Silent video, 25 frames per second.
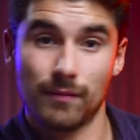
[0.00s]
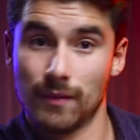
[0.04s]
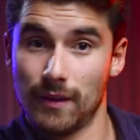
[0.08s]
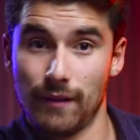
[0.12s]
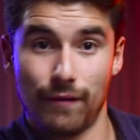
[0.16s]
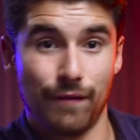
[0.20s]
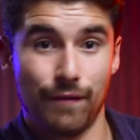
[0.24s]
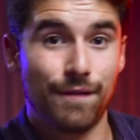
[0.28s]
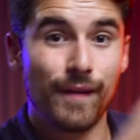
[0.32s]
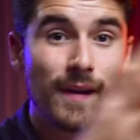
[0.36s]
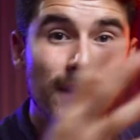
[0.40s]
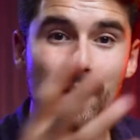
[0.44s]
the
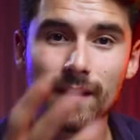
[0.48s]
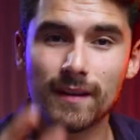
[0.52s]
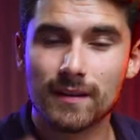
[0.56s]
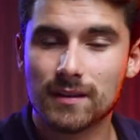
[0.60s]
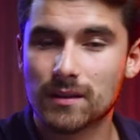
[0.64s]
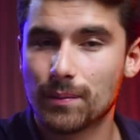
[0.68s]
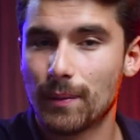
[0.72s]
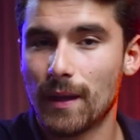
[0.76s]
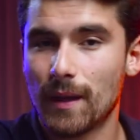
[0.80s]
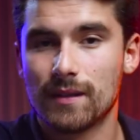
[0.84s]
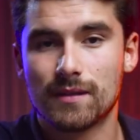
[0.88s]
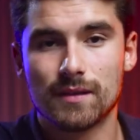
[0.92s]
fitness
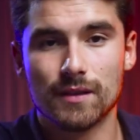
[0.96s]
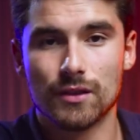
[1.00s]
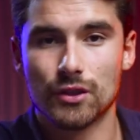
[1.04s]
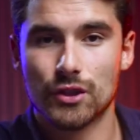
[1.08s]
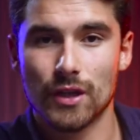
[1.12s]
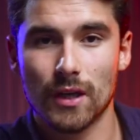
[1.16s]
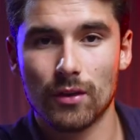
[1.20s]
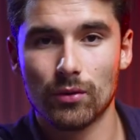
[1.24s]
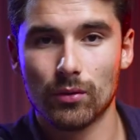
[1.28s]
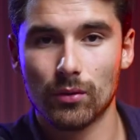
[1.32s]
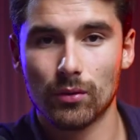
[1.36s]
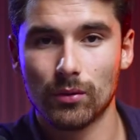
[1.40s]
space in
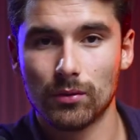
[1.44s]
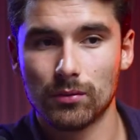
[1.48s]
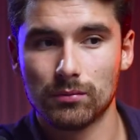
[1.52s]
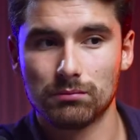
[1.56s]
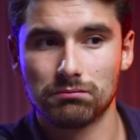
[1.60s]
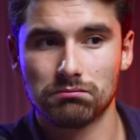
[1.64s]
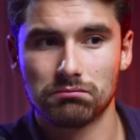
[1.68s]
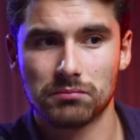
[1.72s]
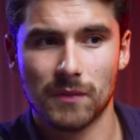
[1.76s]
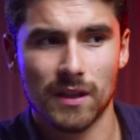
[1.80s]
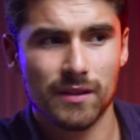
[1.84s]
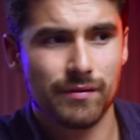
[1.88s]
general,
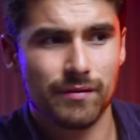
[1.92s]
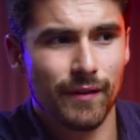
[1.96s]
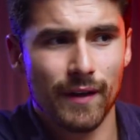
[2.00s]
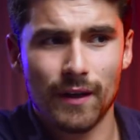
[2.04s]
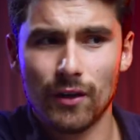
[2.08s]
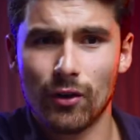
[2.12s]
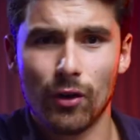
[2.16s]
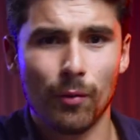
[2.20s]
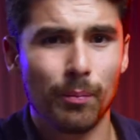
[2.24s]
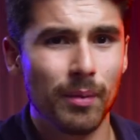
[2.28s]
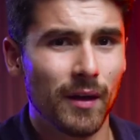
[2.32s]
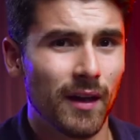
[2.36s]
that's
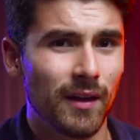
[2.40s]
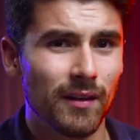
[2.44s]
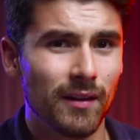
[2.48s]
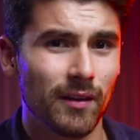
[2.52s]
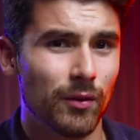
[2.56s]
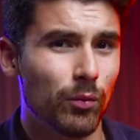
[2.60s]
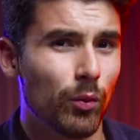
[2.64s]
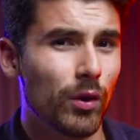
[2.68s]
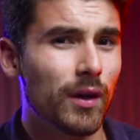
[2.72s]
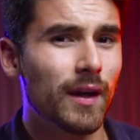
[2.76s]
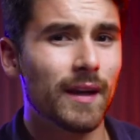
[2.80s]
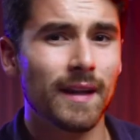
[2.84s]
very
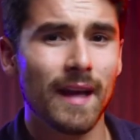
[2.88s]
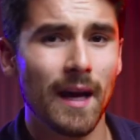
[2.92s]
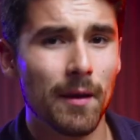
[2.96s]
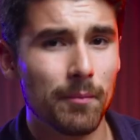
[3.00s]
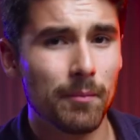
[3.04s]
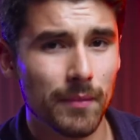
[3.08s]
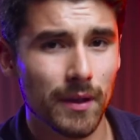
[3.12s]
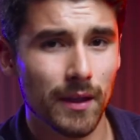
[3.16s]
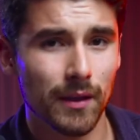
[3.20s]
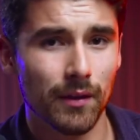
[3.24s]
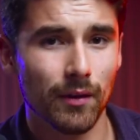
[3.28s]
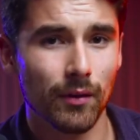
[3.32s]
open-ended. What could
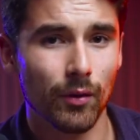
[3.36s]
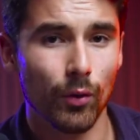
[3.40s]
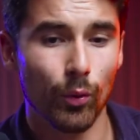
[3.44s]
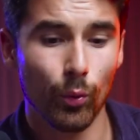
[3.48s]
that mean?